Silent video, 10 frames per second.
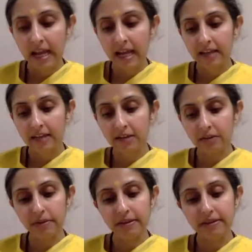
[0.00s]
And
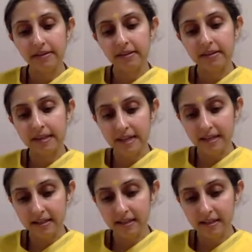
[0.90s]
with
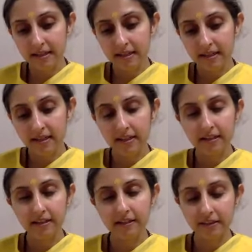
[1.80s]
this,
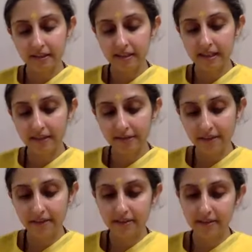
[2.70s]
the
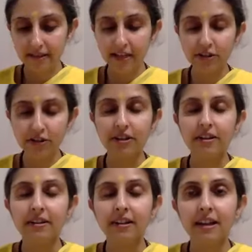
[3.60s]
7th
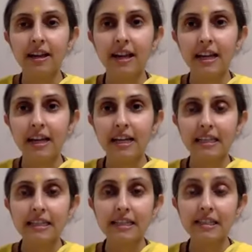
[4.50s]
section,
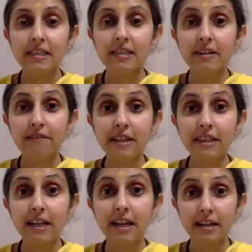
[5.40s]
this
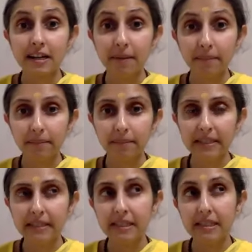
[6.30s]
trivrit karanam
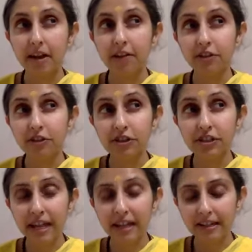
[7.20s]
means his
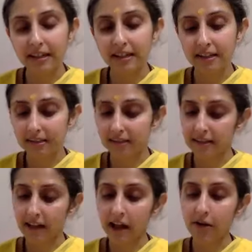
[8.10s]
understanding
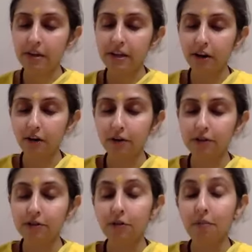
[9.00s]
how we are
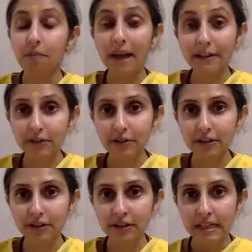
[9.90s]
also
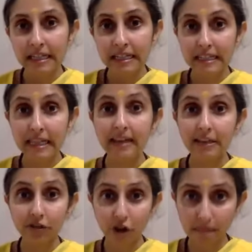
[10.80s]
matter,
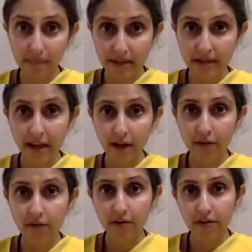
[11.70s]
that topic
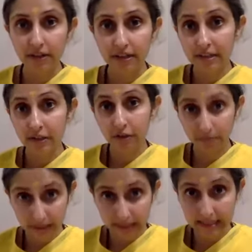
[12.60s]
now is
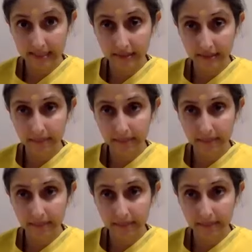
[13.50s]
completed.